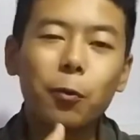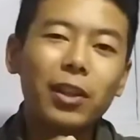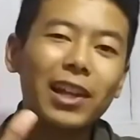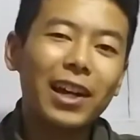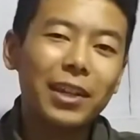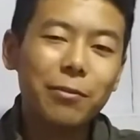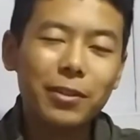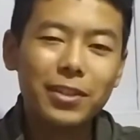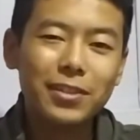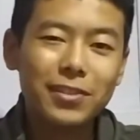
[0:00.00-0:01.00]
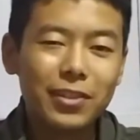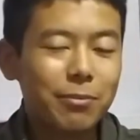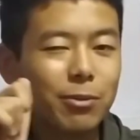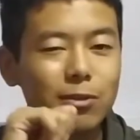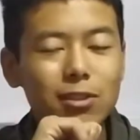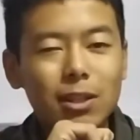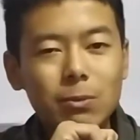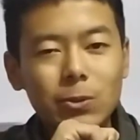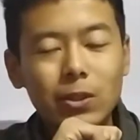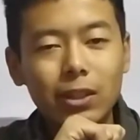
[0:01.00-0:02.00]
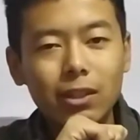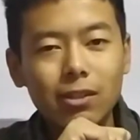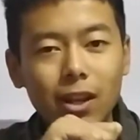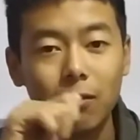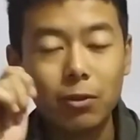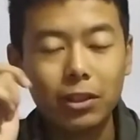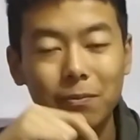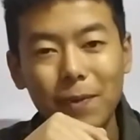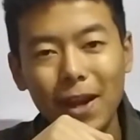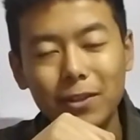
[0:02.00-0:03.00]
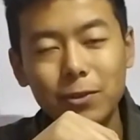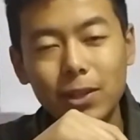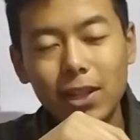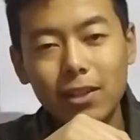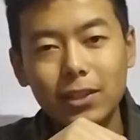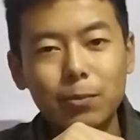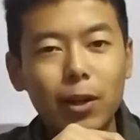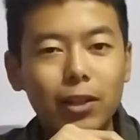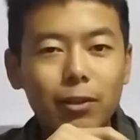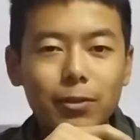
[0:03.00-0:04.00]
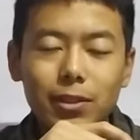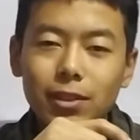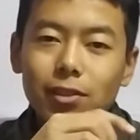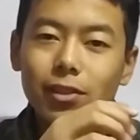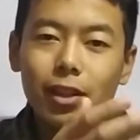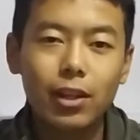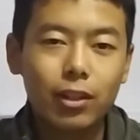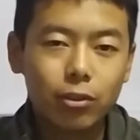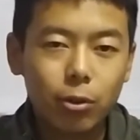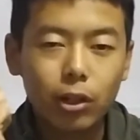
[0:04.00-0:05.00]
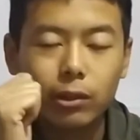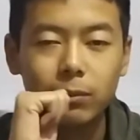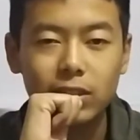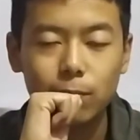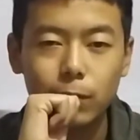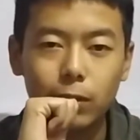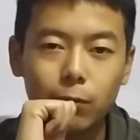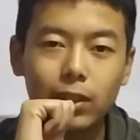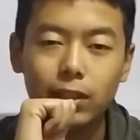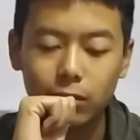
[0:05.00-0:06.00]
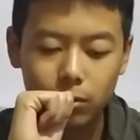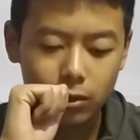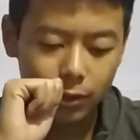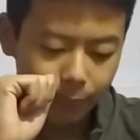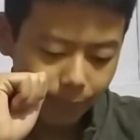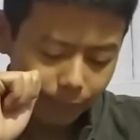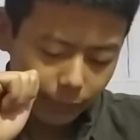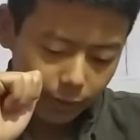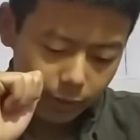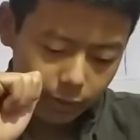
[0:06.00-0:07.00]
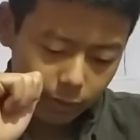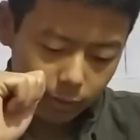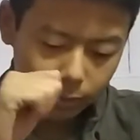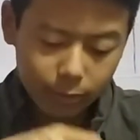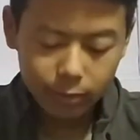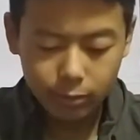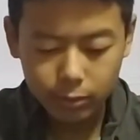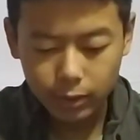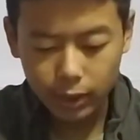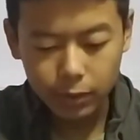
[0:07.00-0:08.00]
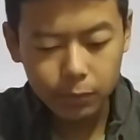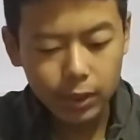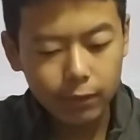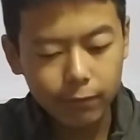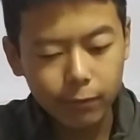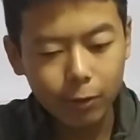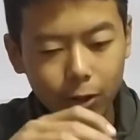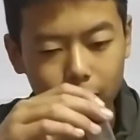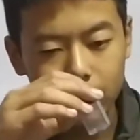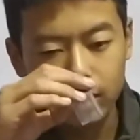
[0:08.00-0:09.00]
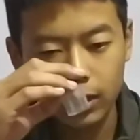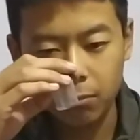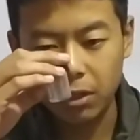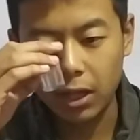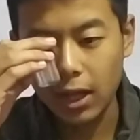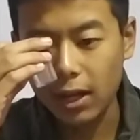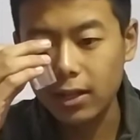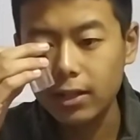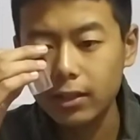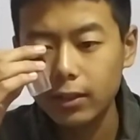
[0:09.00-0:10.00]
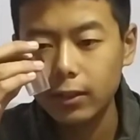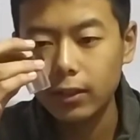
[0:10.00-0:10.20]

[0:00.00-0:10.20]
Well, hi friends, Anmol Samsuhang here, and welcome back to ARS Biologicals. You all must be well and good. So today, what I've got in my hand